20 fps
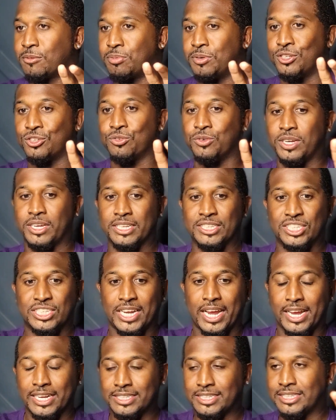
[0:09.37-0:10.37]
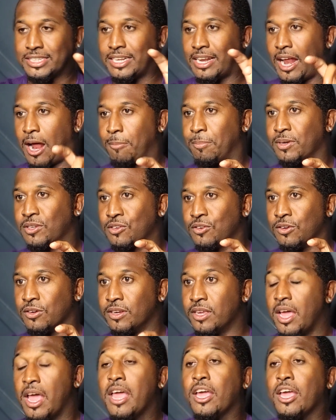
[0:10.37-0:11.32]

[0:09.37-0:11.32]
between chances and opportunity.